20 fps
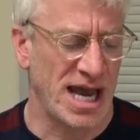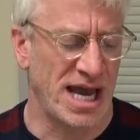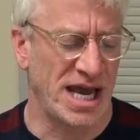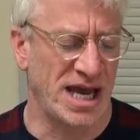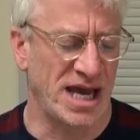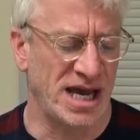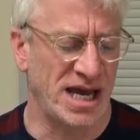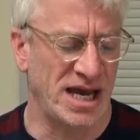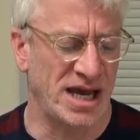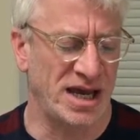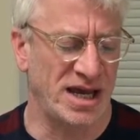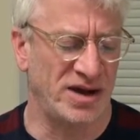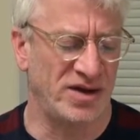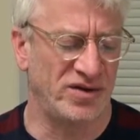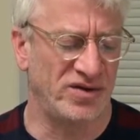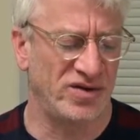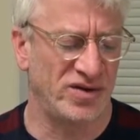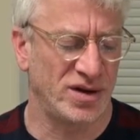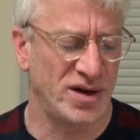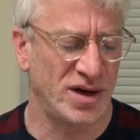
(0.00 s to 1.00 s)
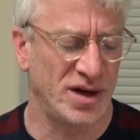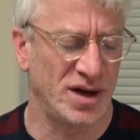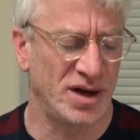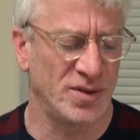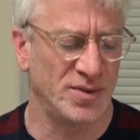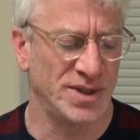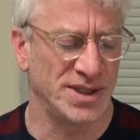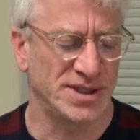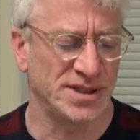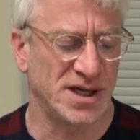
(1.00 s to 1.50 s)
and
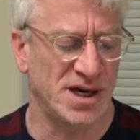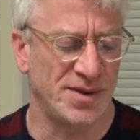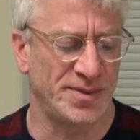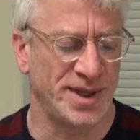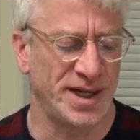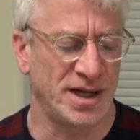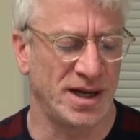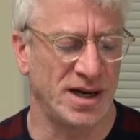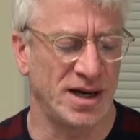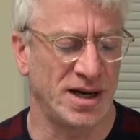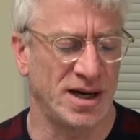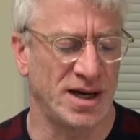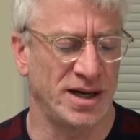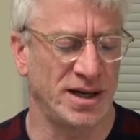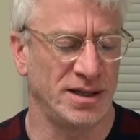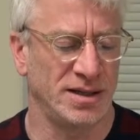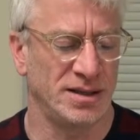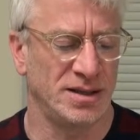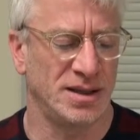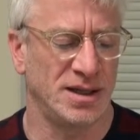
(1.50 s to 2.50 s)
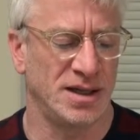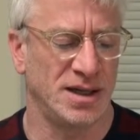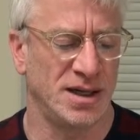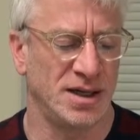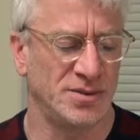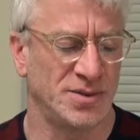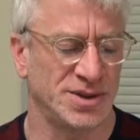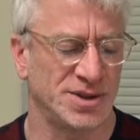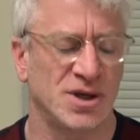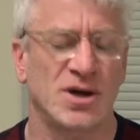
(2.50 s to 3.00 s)
when Tommy and I
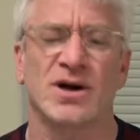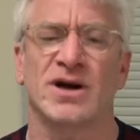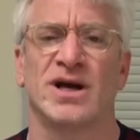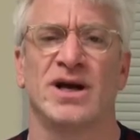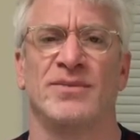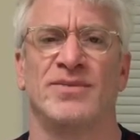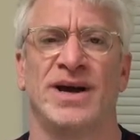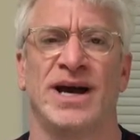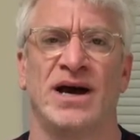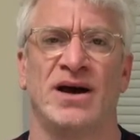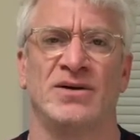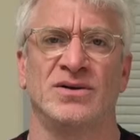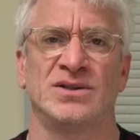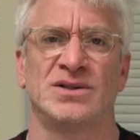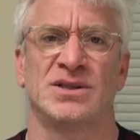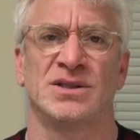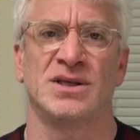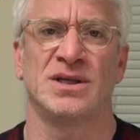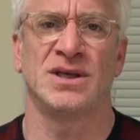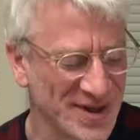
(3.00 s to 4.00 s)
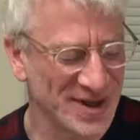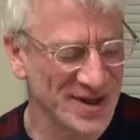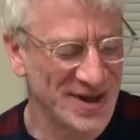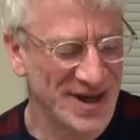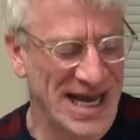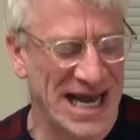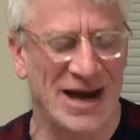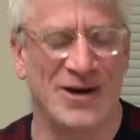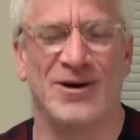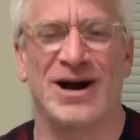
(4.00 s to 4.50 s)
were talking about
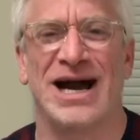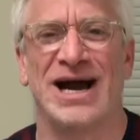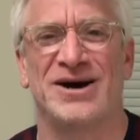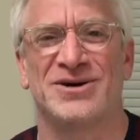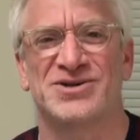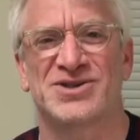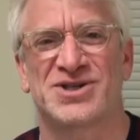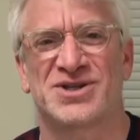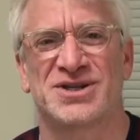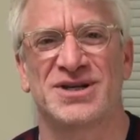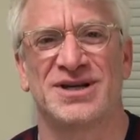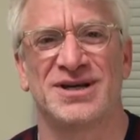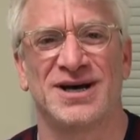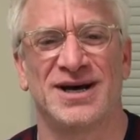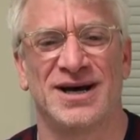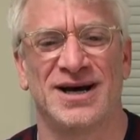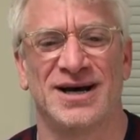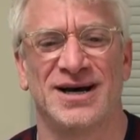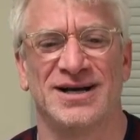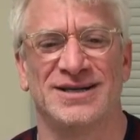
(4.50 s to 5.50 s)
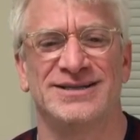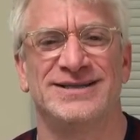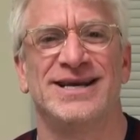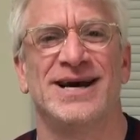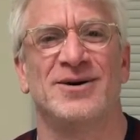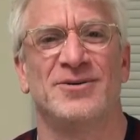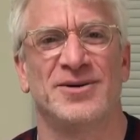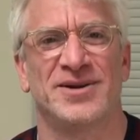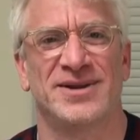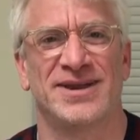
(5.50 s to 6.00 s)
how House
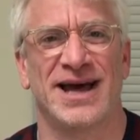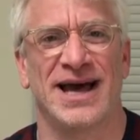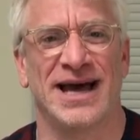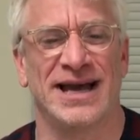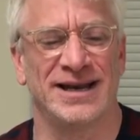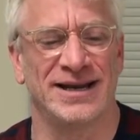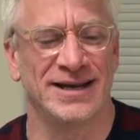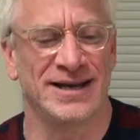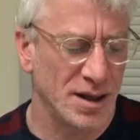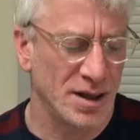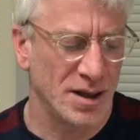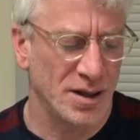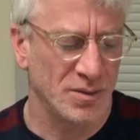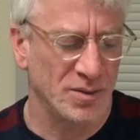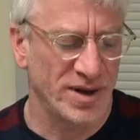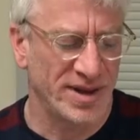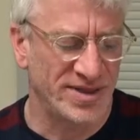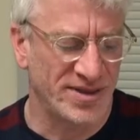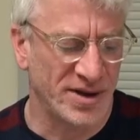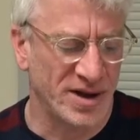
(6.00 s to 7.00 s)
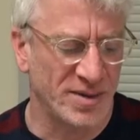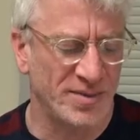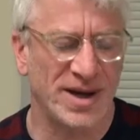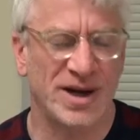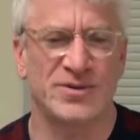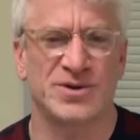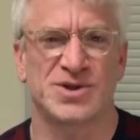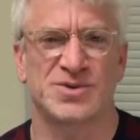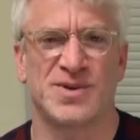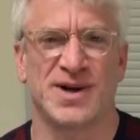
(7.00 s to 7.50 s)
dealt with that, we thought
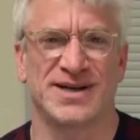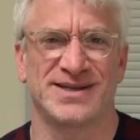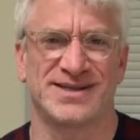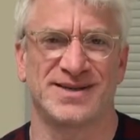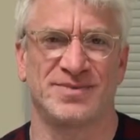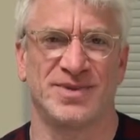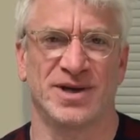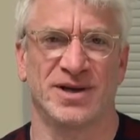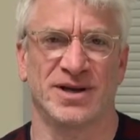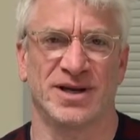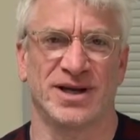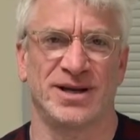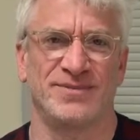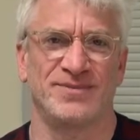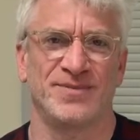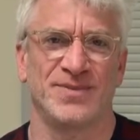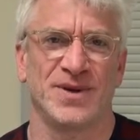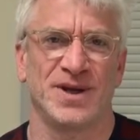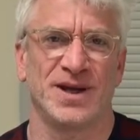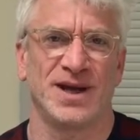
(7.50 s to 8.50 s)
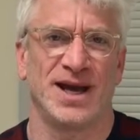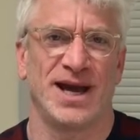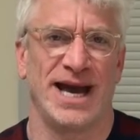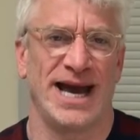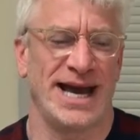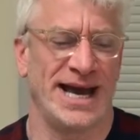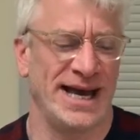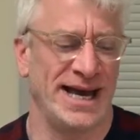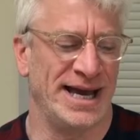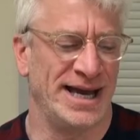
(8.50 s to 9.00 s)
about responsibility
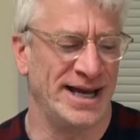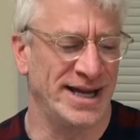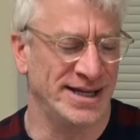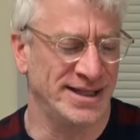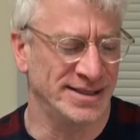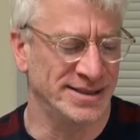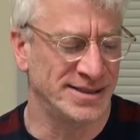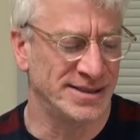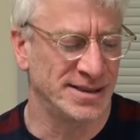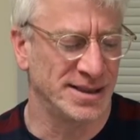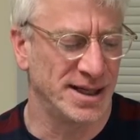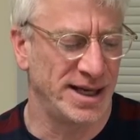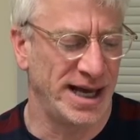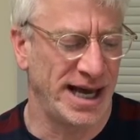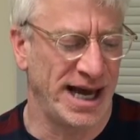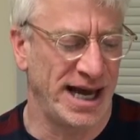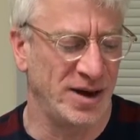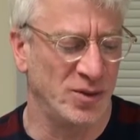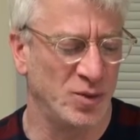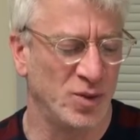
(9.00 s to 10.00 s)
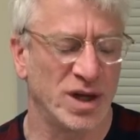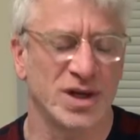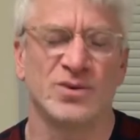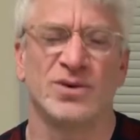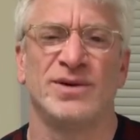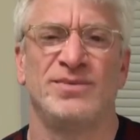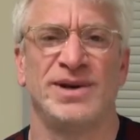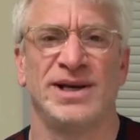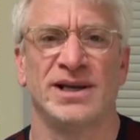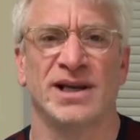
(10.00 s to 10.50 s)
and what it
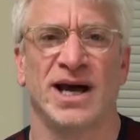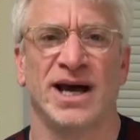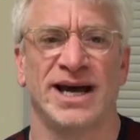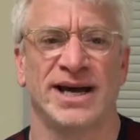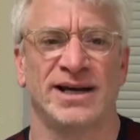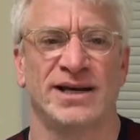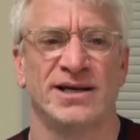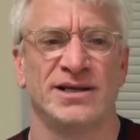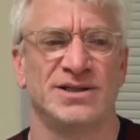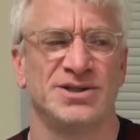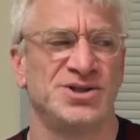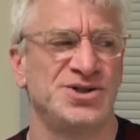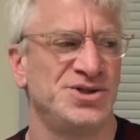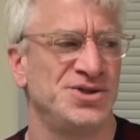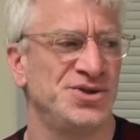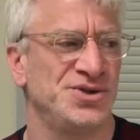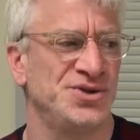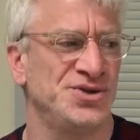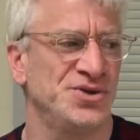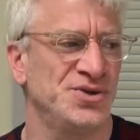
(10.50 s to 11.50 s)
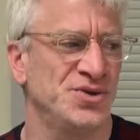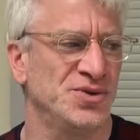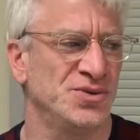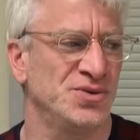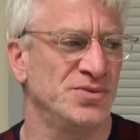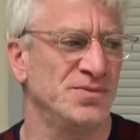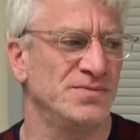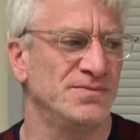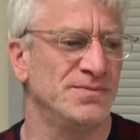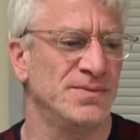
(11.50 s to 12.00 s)
would be like to
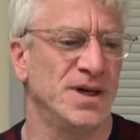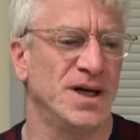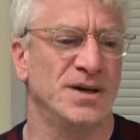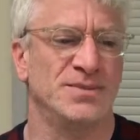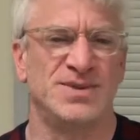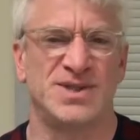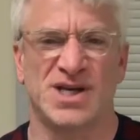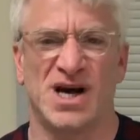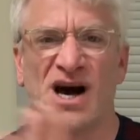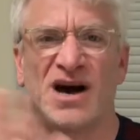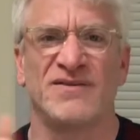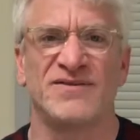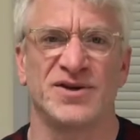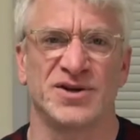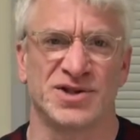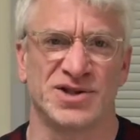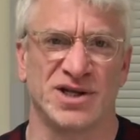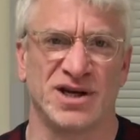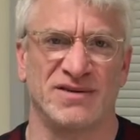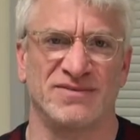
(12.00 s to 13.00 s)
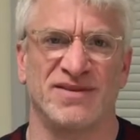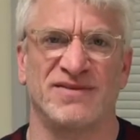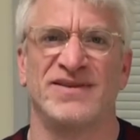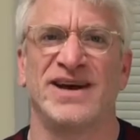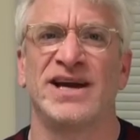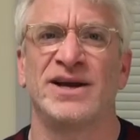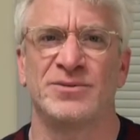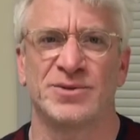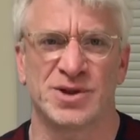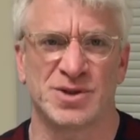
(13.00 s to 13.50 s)
absolve yourself of
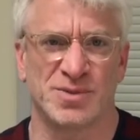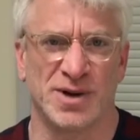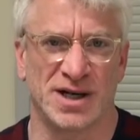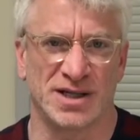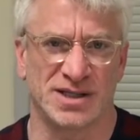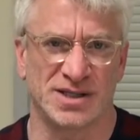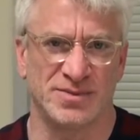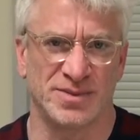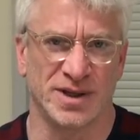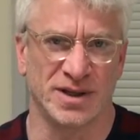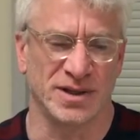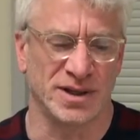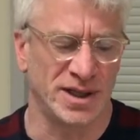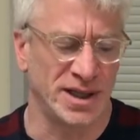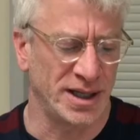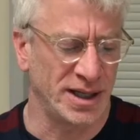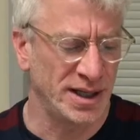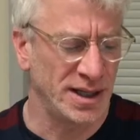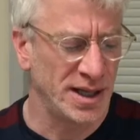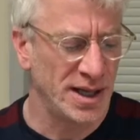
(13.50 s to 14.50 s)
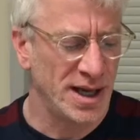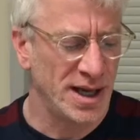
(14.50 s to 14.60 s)
any responsibility.